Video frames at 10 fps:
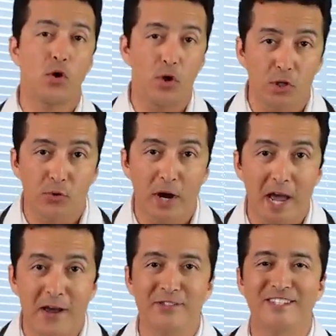all
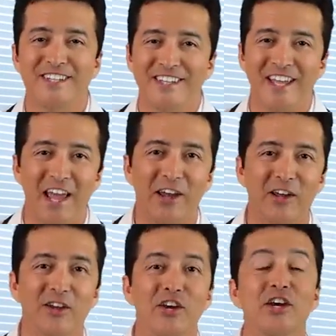around, a
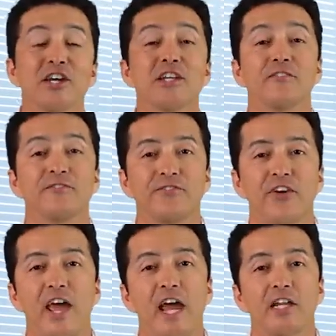good
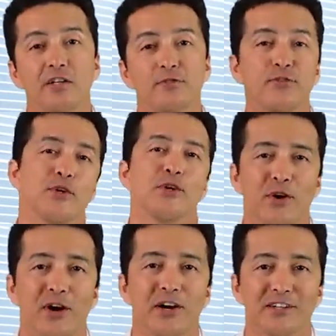fat for your heart.